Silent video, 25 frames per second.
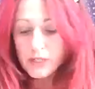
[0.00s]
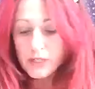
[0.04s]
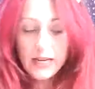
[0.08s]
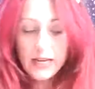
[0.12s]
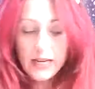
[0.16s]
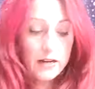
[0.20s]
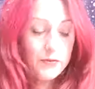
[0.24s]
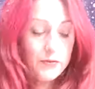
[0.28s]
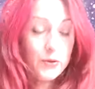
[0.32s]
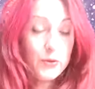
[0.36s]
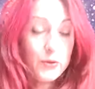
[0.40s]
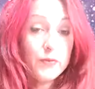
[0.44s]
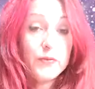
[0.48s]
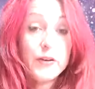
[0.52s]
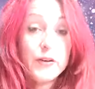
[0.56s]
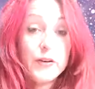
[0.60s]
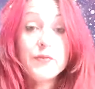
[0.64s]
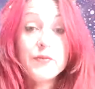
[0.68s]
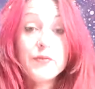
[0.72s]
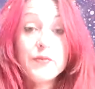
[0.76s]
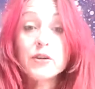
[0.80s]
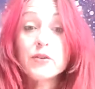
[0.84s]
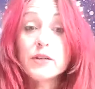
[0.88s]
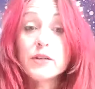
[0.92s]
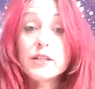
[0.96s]
have your
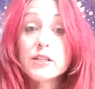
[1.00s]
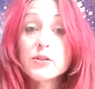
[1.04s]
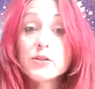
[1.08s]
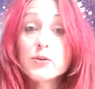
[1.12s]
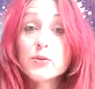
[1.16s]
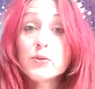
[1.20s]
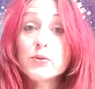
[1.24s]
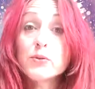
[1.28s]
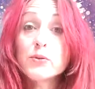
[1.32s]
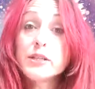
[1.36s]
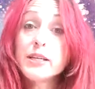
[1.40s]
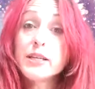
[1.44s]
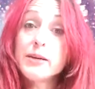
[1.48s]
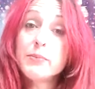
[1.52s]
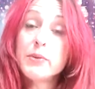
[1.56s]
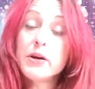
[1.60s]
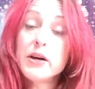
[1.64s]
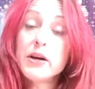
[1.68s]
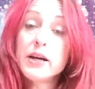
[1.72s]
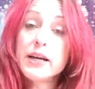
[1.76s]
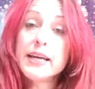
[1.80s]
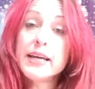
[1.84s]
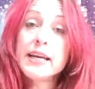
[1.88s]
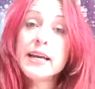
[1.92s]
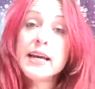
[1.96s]
favorite crystals
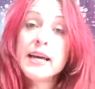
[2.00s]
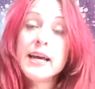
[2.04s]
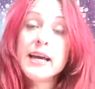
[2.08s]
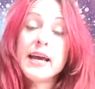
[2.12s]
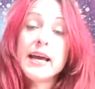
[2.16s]
nearby